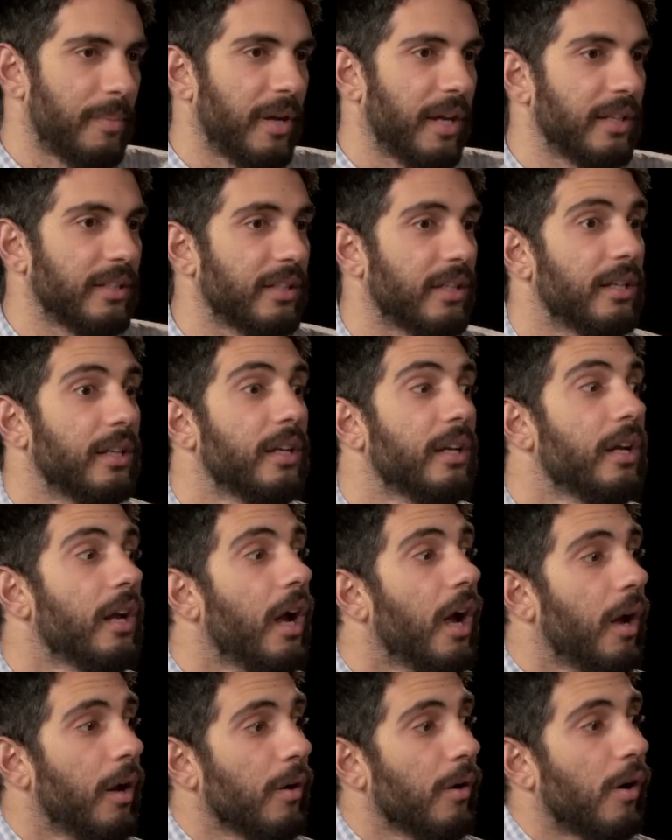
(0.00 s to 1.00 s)
enough.
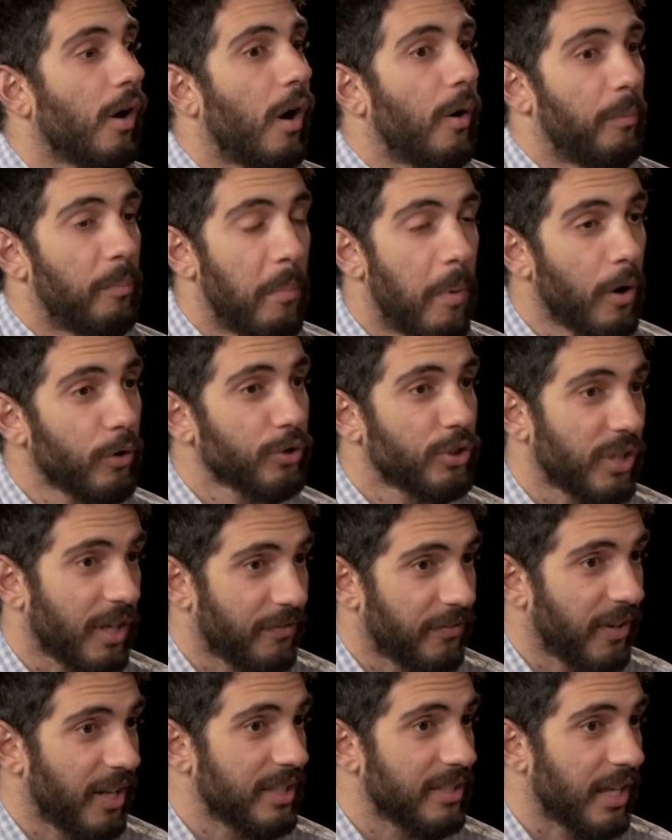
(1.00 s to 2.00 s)
Yeah. Most
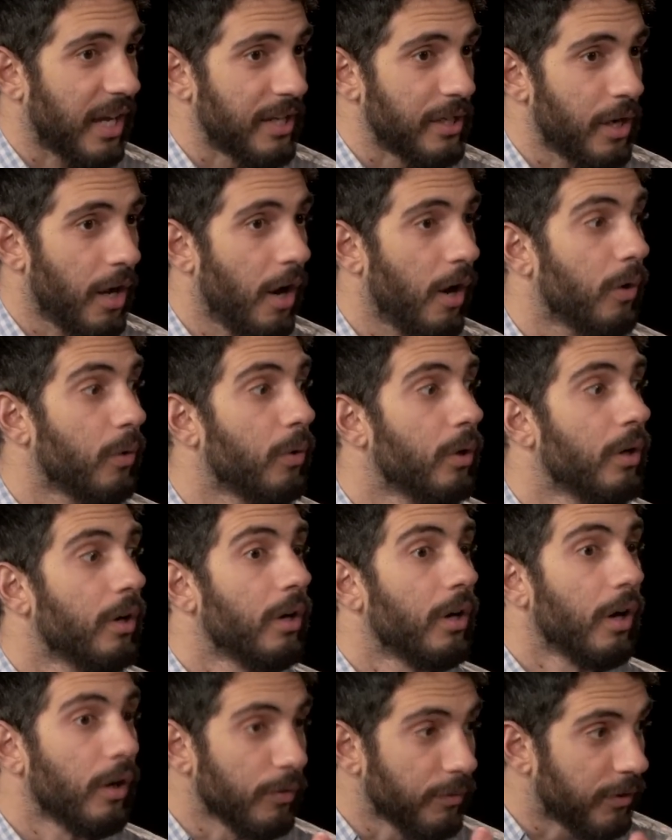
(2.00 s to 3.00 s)
Jet fans I know
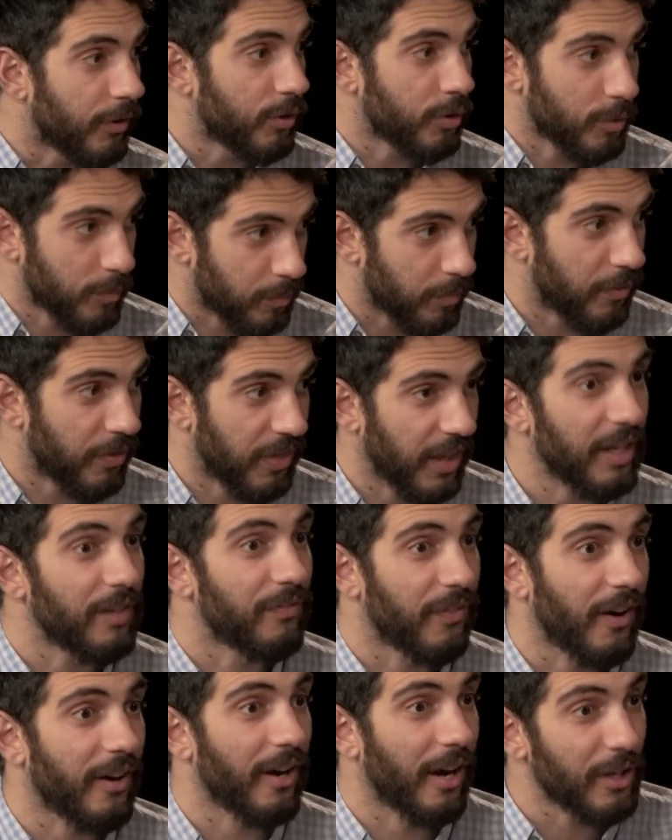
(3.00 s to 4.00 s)

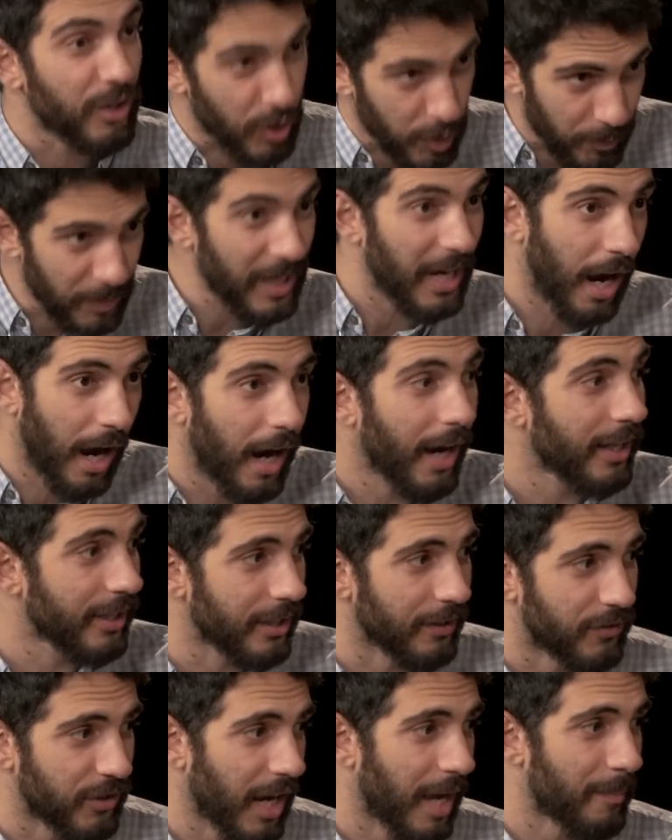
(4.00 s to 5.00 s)
think very and speak
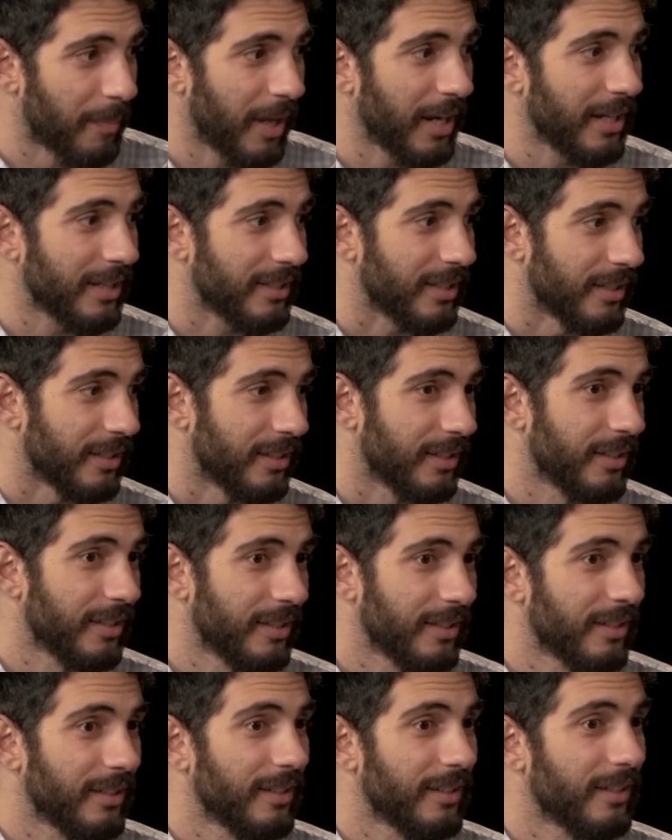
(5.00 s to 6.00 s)
highly of Chad Pennington. Yeah,
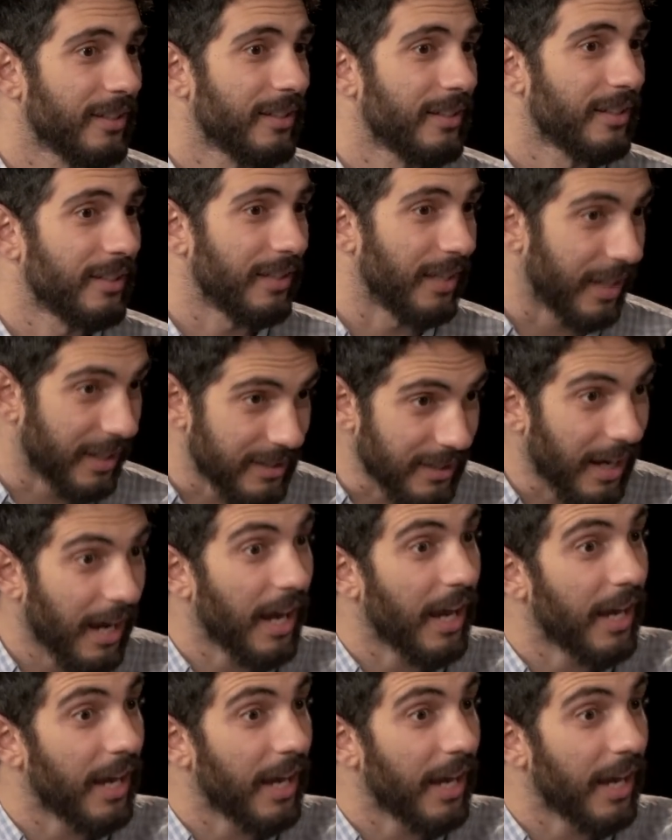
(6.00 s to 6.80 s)
because again, He won. He was a